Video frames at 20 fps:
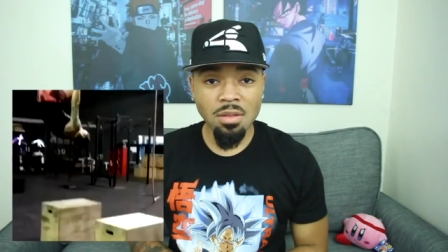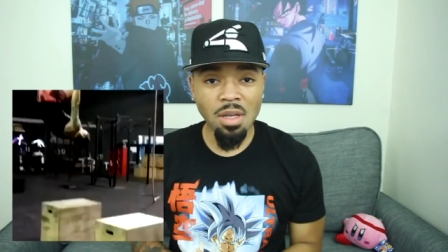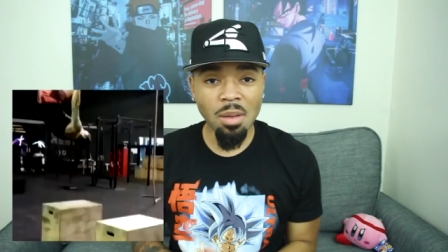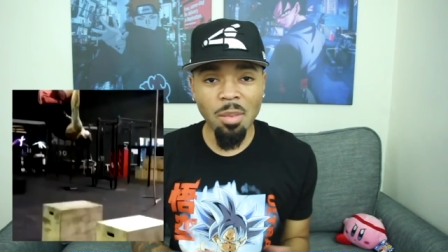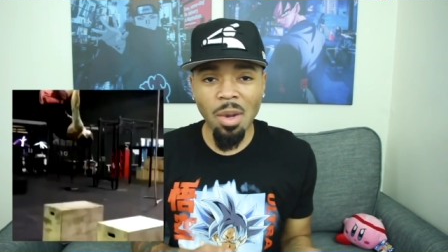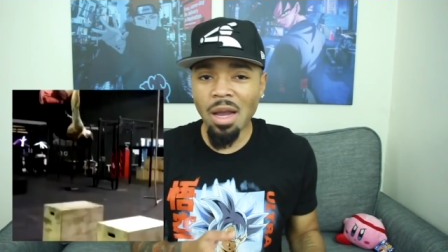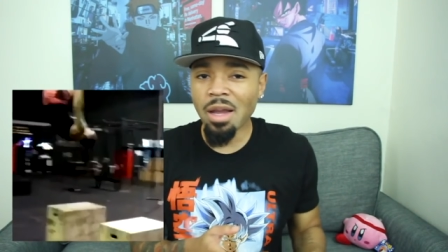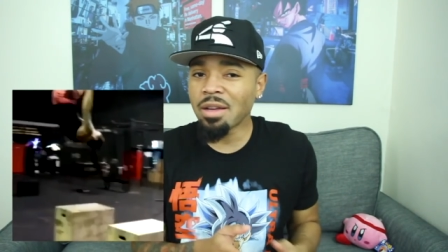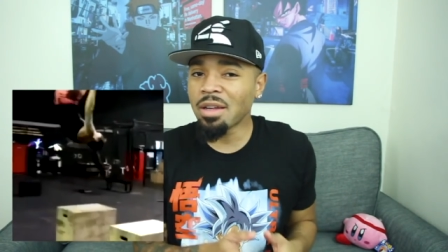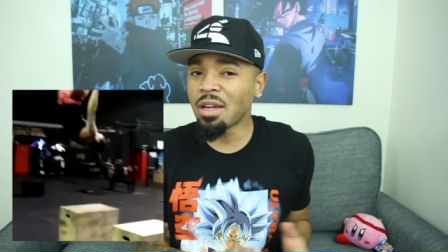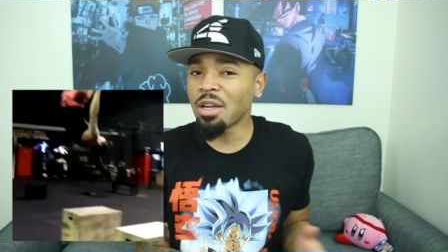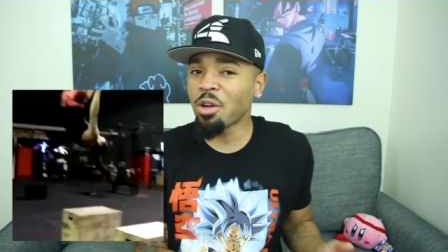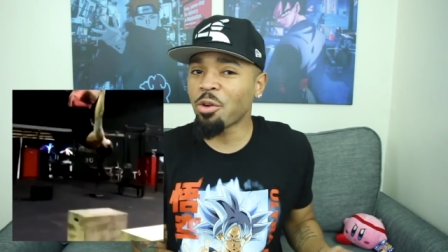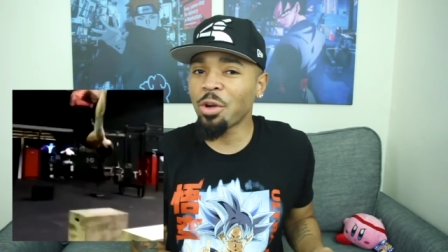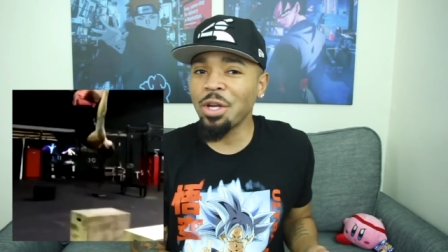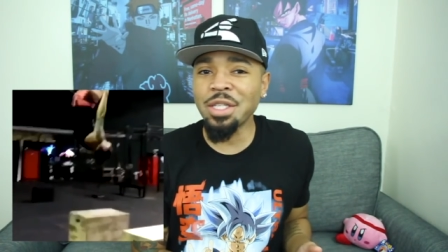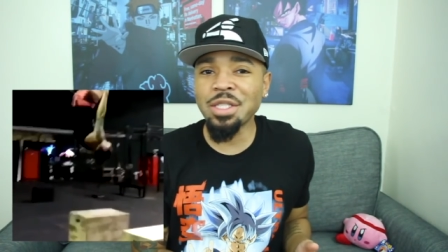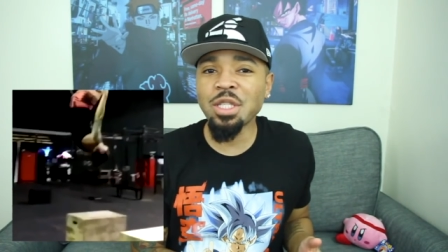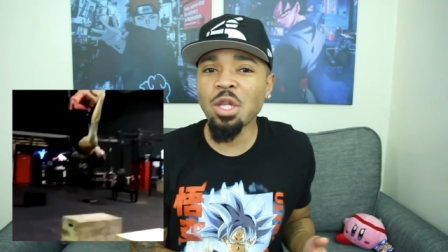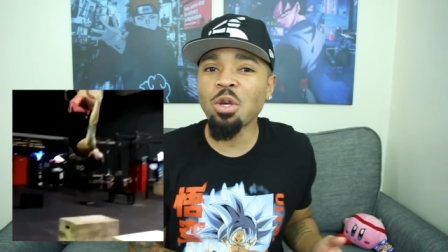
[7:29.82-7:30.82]
Somebody done
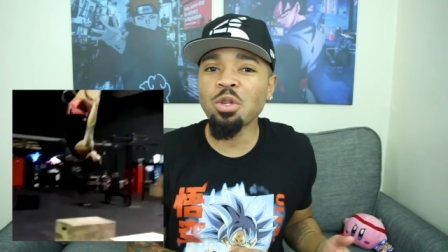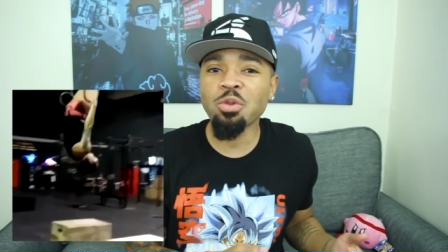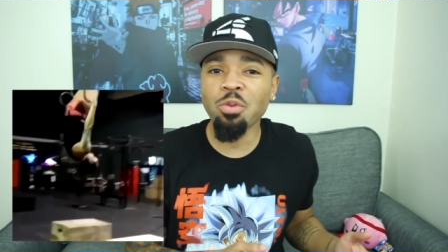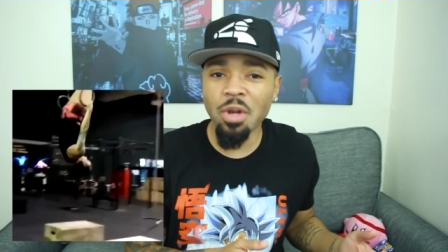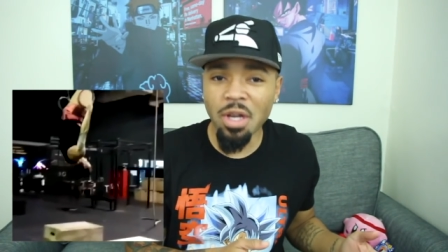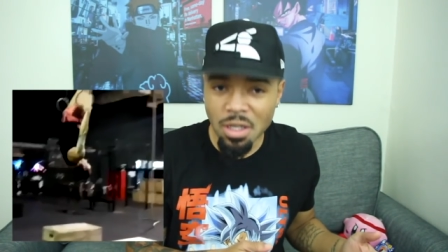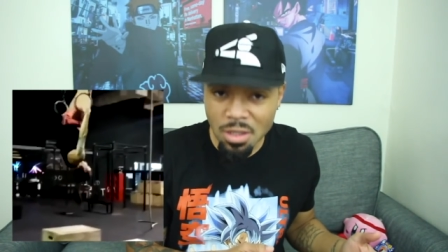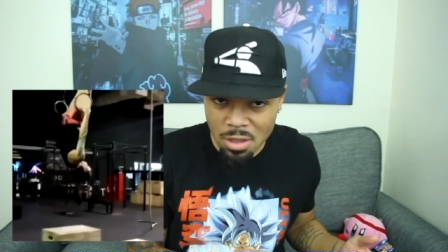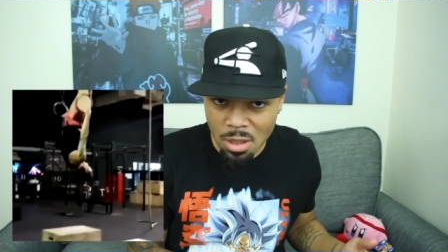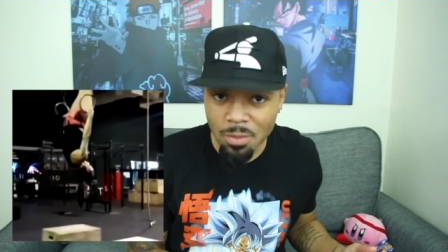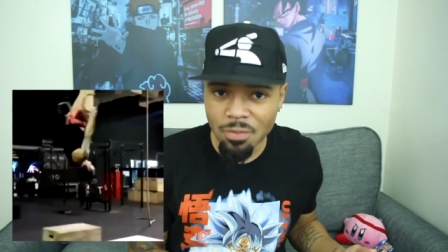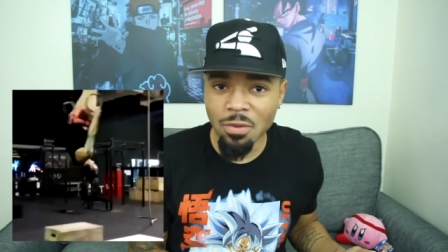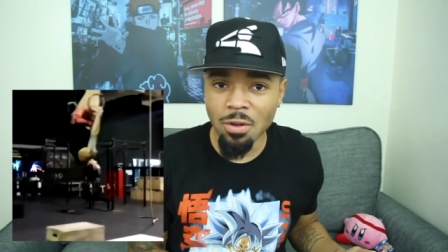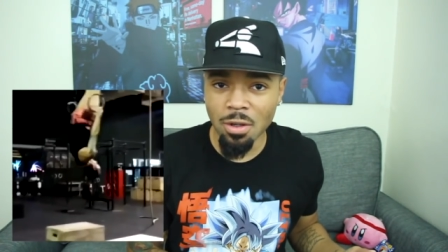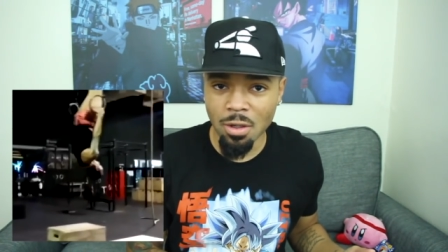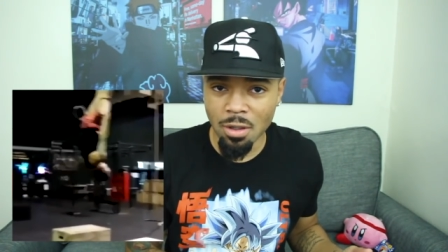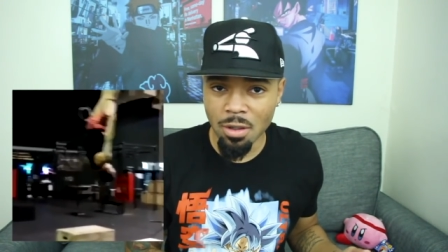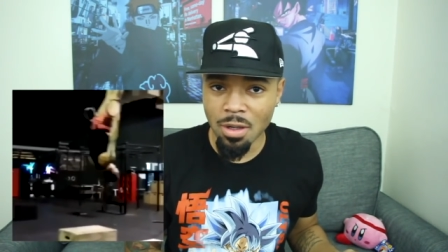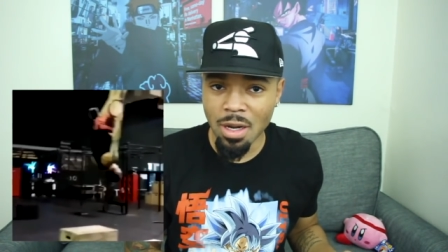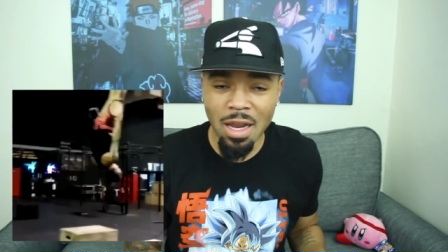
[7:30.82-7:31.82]
greased those rings up
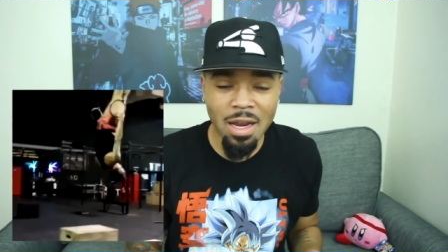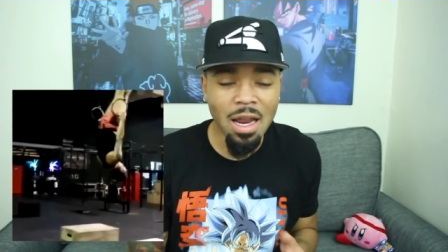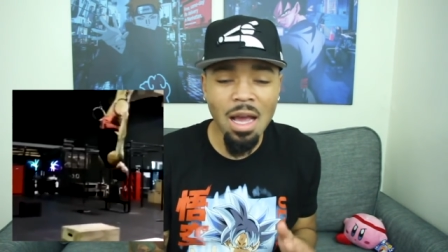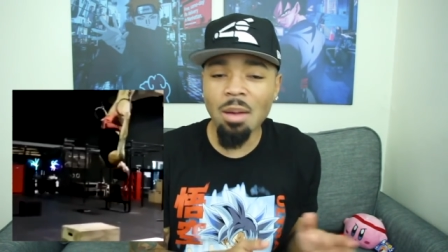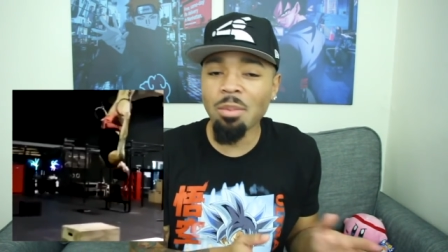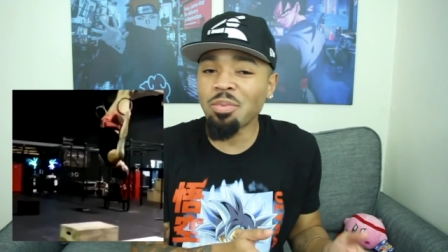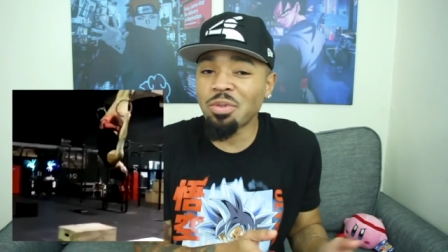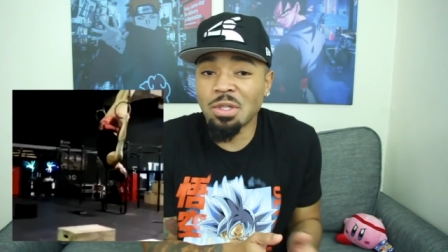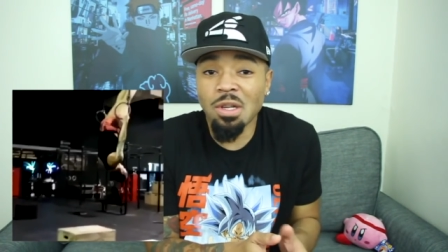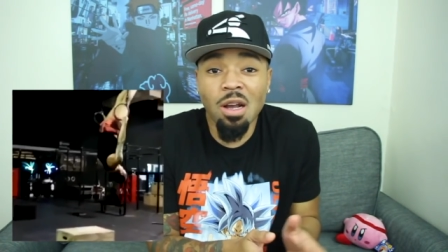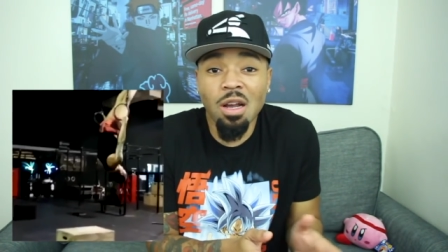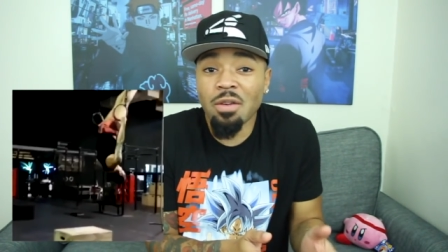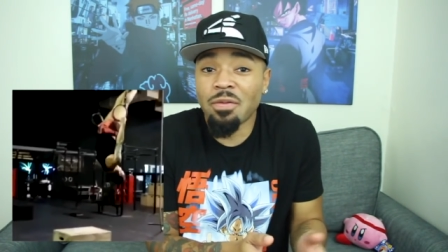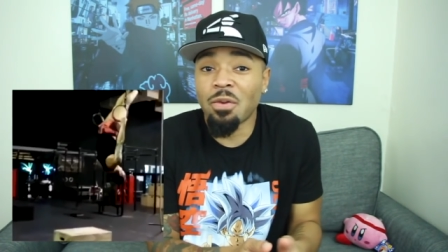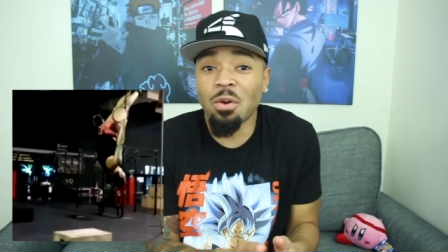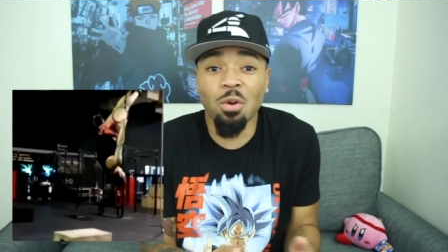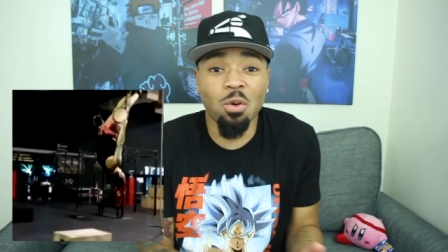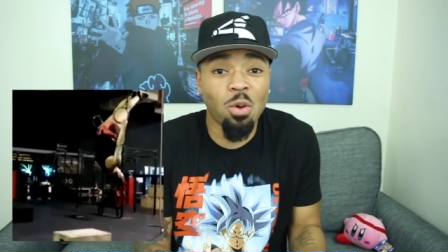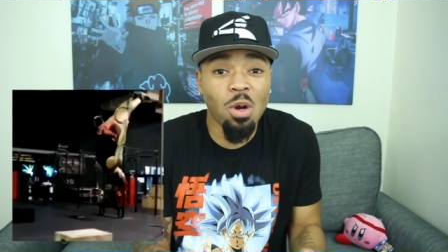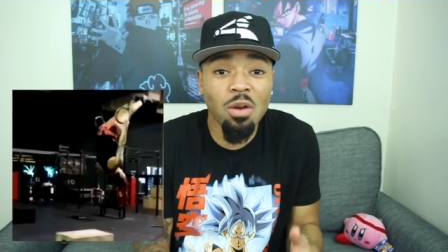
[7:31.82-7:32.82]
for her, and I'm sorry
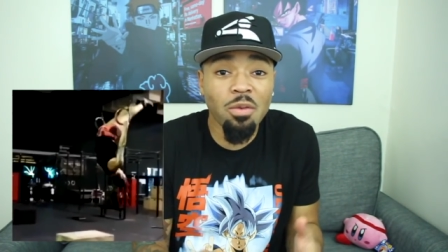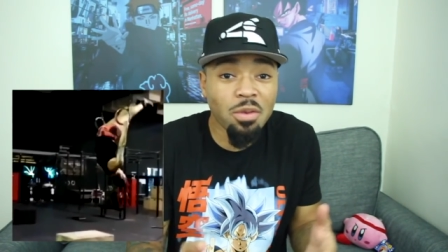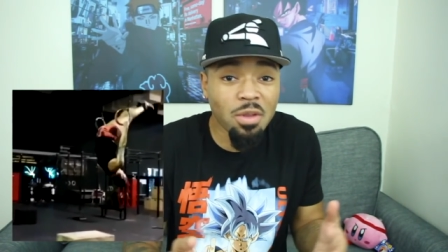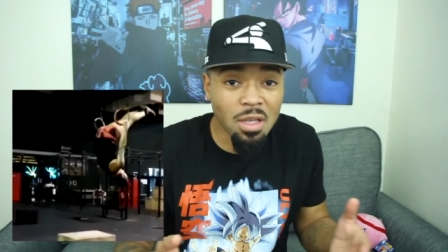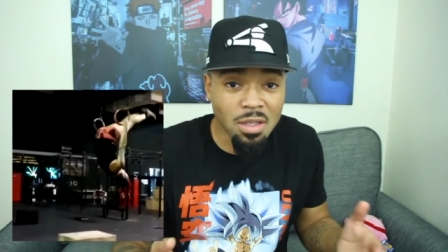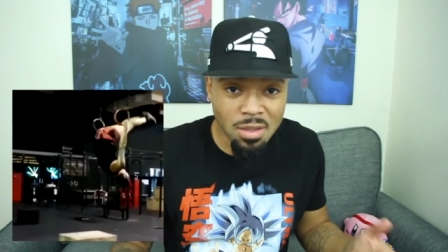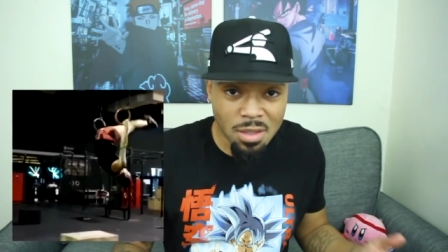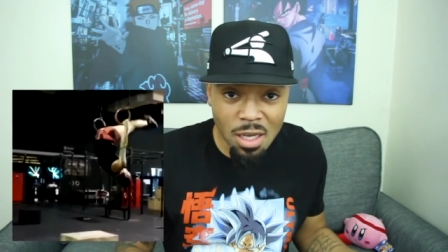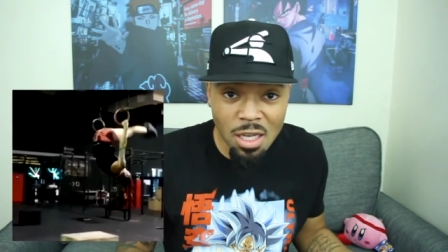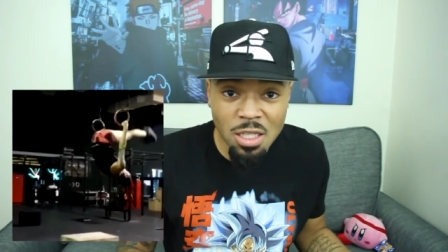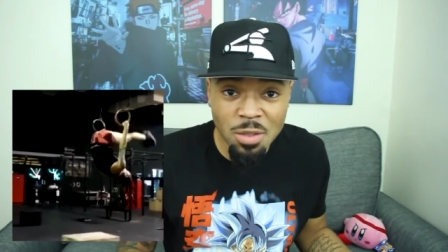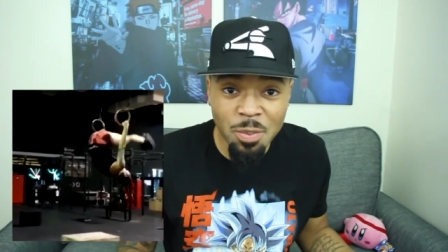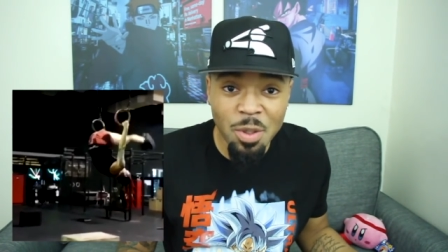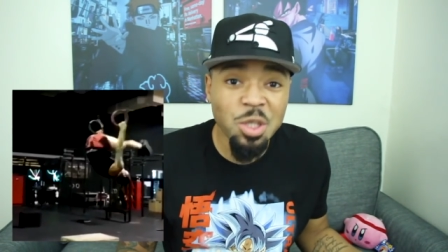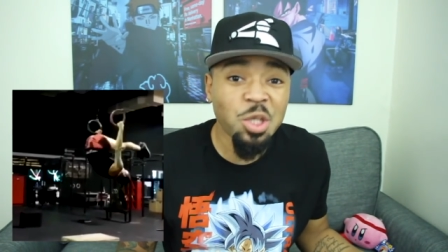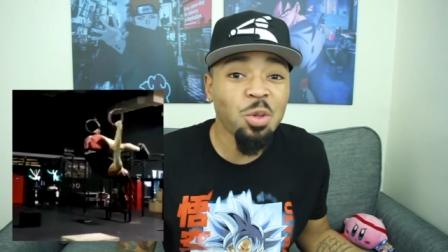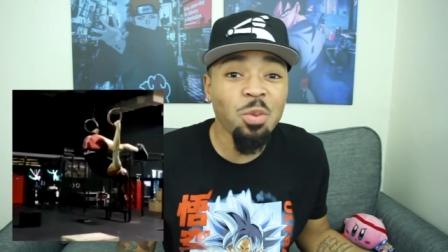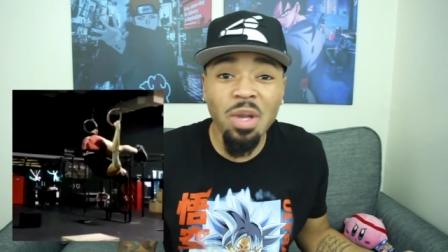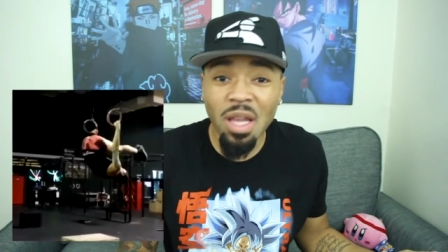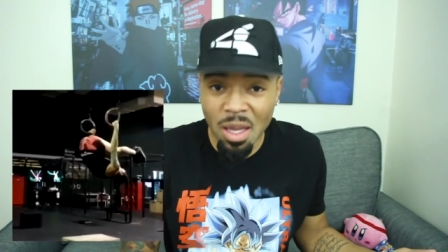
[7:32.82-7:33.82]
for whoever this is,
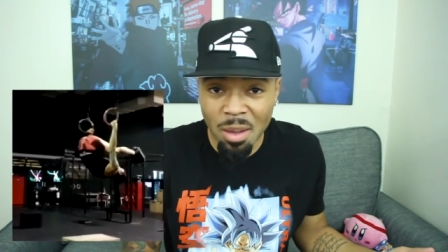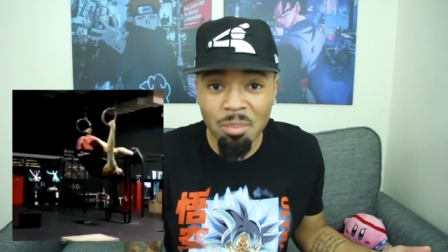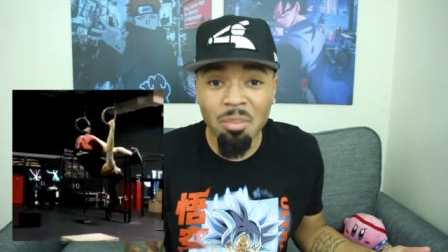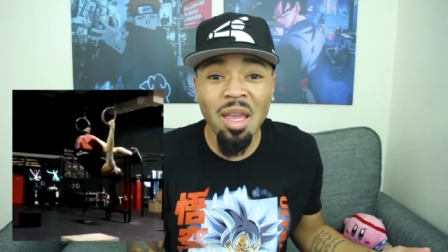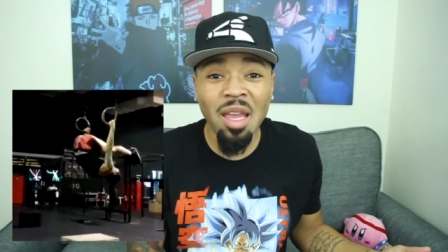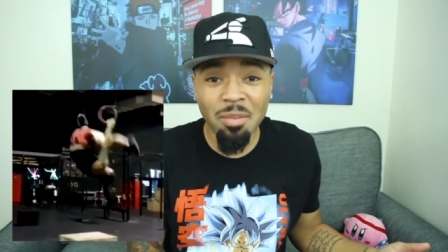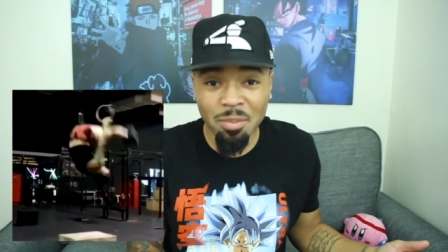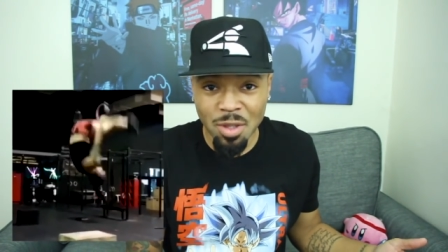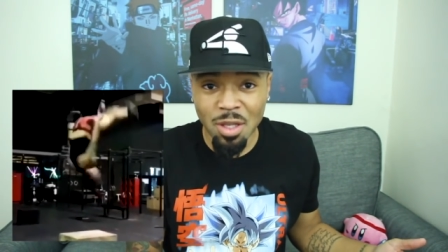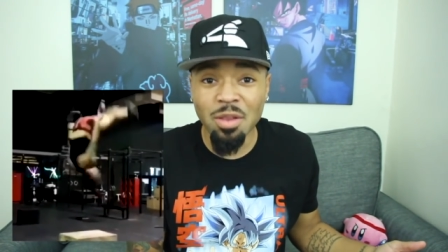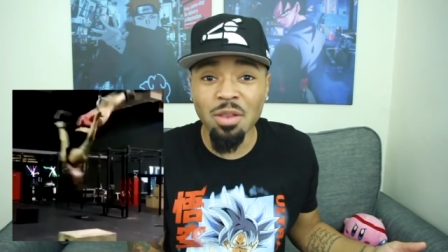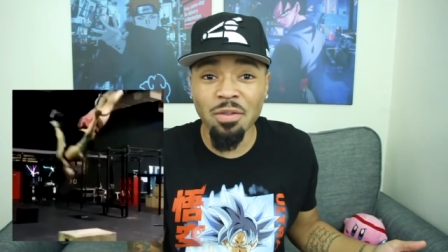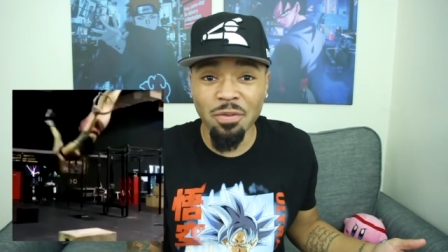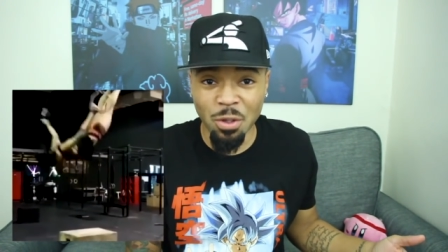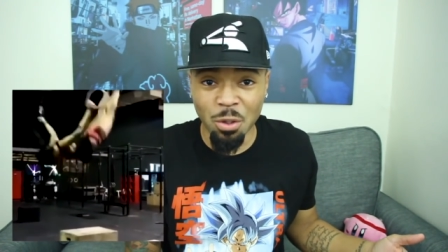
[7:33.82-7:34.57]
but you getting memed in the